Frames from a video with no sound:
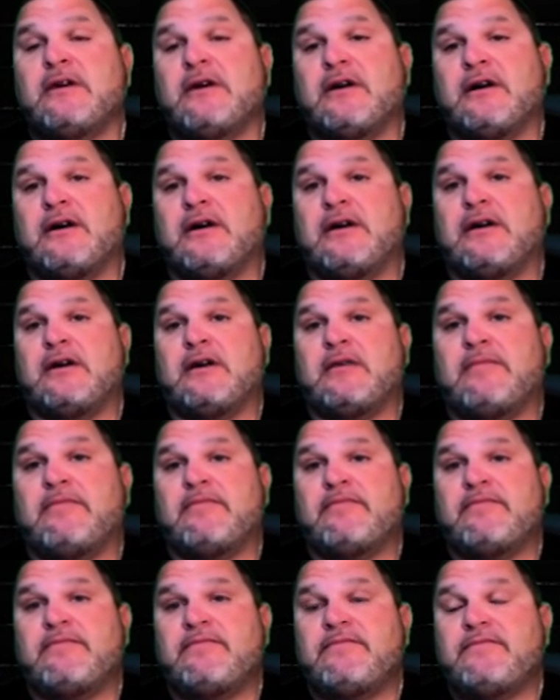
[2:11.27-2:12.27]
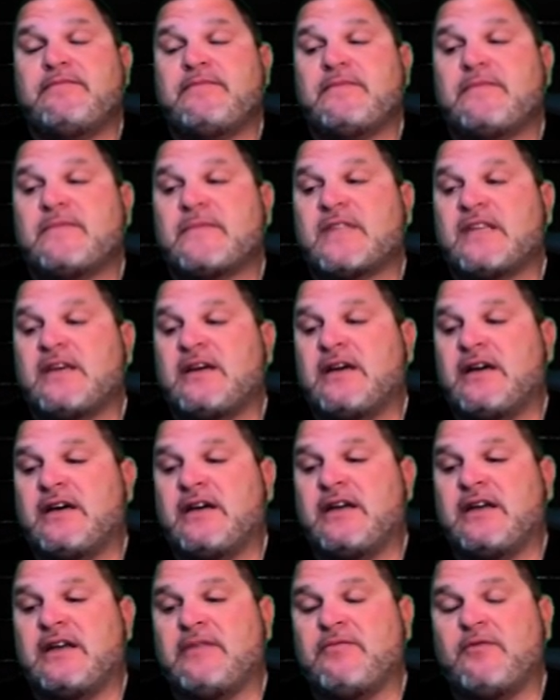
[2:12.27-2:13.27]

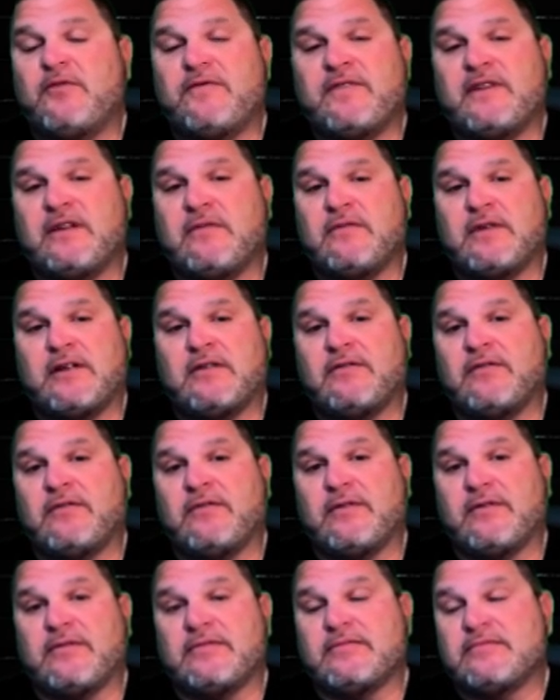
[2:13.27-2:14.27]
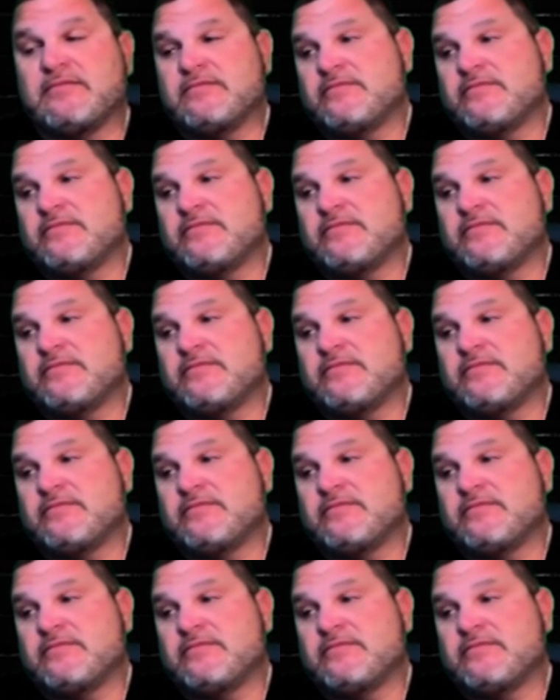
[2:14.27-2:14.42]
I moved here without knowing